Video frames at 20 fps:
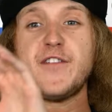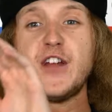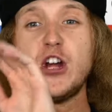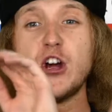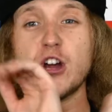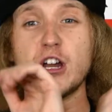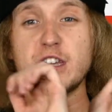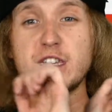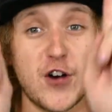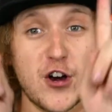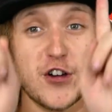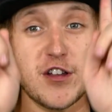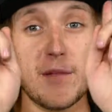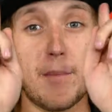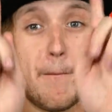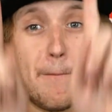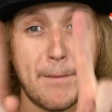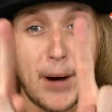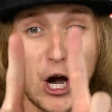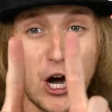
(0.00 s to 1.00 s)
your first
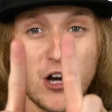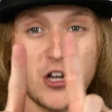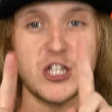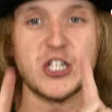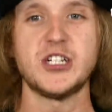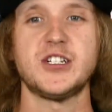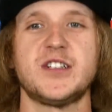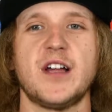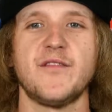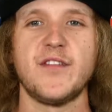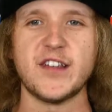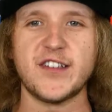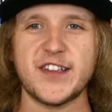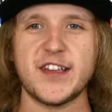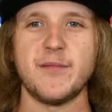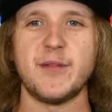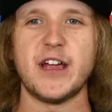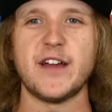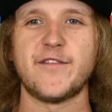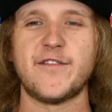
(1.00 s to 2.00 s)
purchase of the
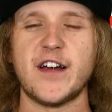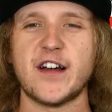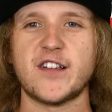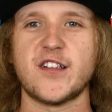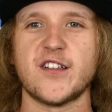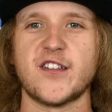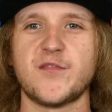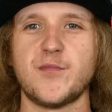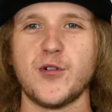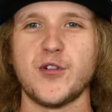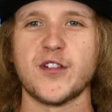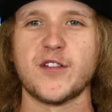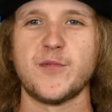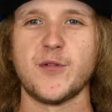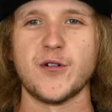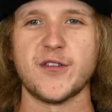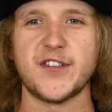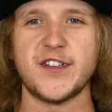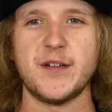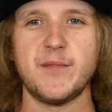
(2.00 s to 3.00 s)
CBDFx
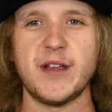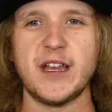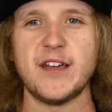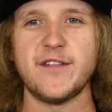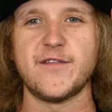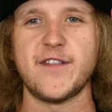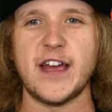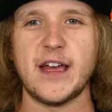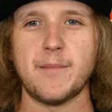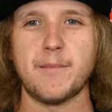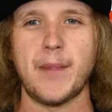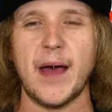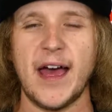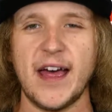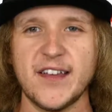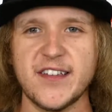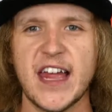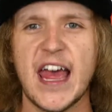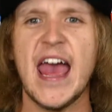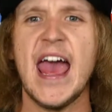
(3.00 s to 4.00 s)
Disposable CBD Vape
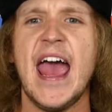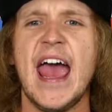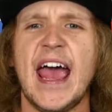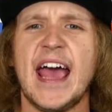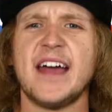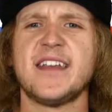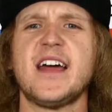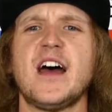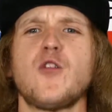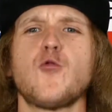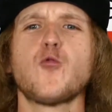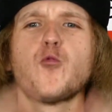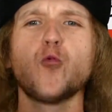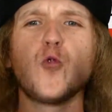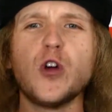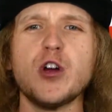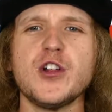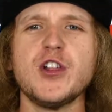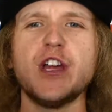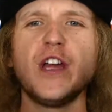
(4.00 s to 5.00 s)
Pens. And I
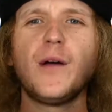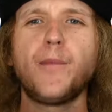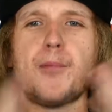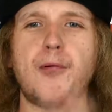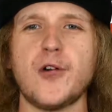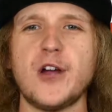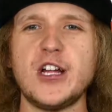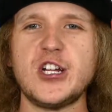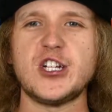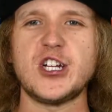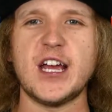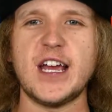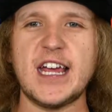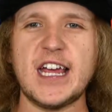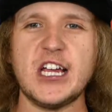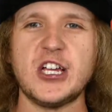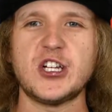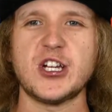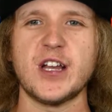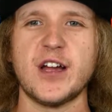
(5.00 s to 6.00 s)
really appreciate
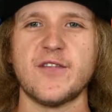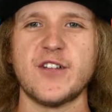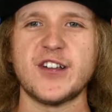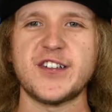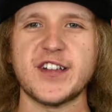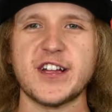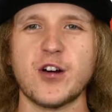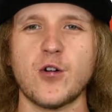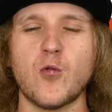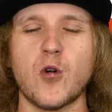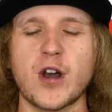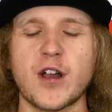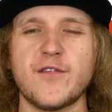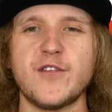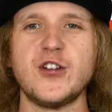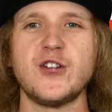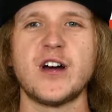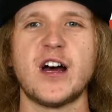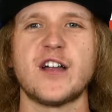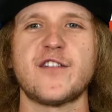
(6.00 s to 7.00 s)
each and every single one of
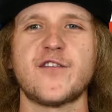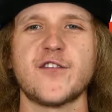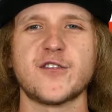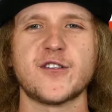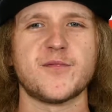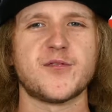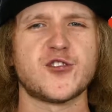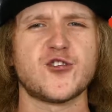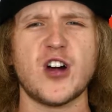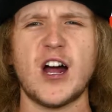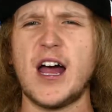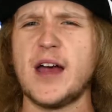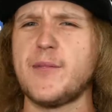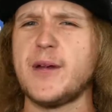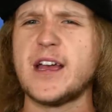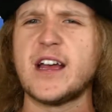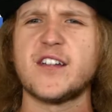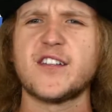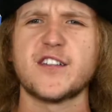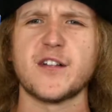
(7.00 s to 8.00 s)
you guys for
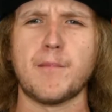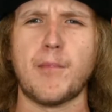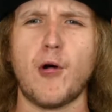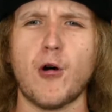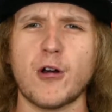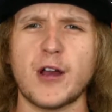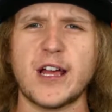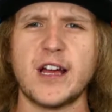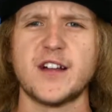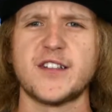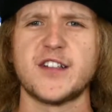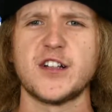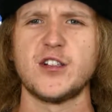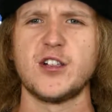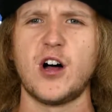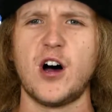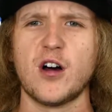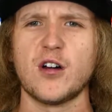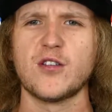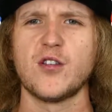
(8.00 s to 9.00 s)
subscribing and supporting us
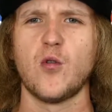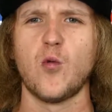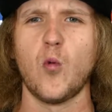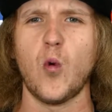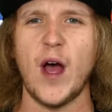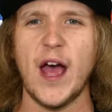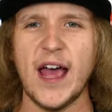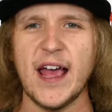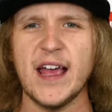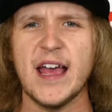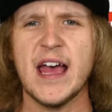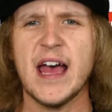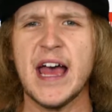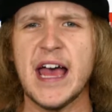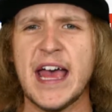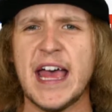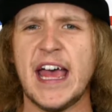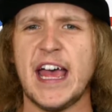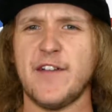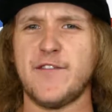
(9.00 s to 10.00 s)
along the way.
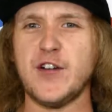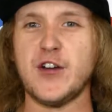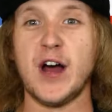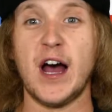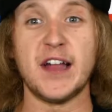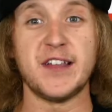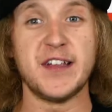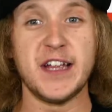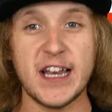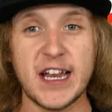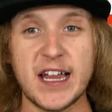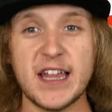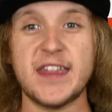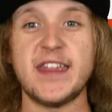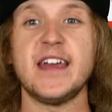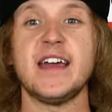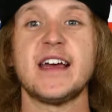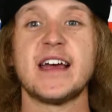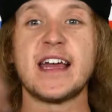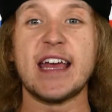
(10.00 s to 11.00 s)
If you guys need
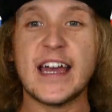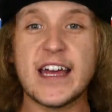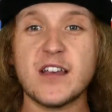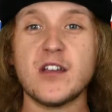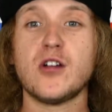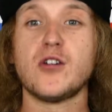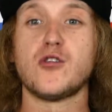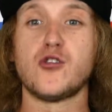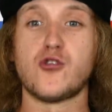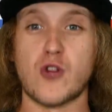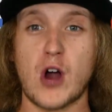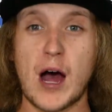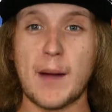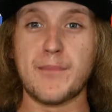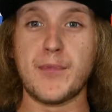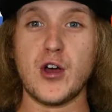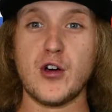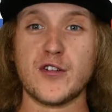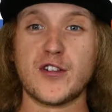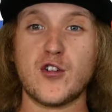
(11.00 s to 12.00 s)
anything, again,
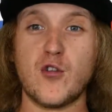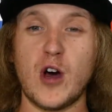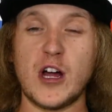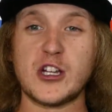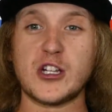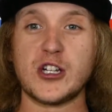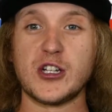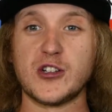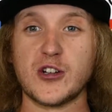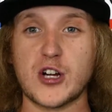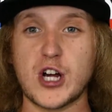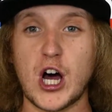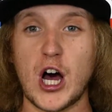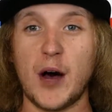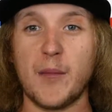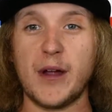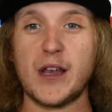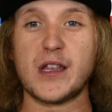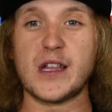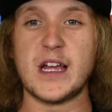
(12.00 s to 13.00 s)
drop those questions or
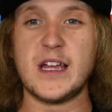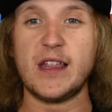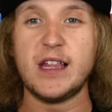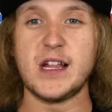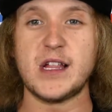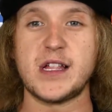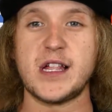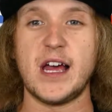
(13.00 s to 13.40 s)
comments in the